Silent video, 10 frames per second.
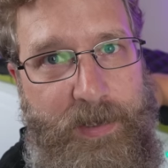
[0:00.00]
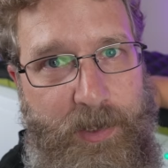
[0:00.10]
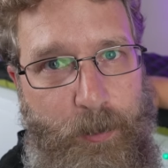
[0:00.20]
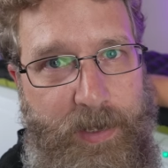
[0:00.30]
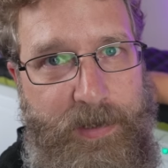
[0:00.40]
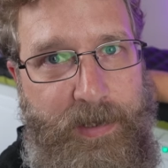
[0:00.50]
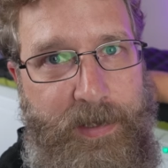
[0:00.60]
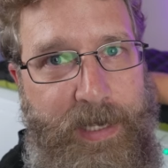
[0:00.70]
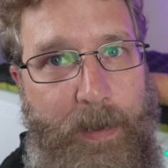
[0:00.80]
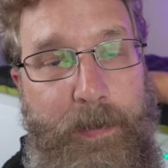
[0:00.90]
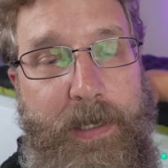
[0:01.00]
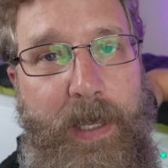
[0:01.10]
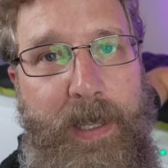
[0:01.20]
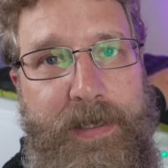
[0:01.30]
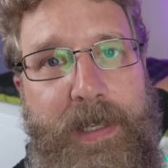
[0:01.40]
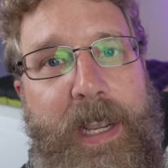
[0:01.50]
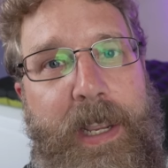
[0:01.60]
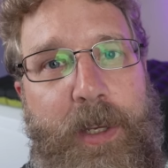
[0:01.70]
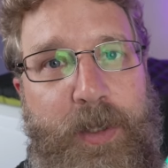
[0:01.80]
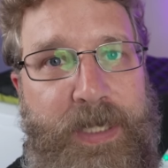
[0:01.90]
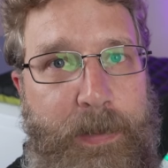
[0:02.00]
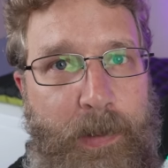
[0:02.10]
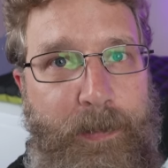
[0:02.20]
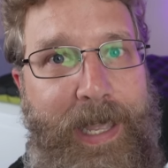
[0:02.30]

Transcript: in situations like that because your sleeping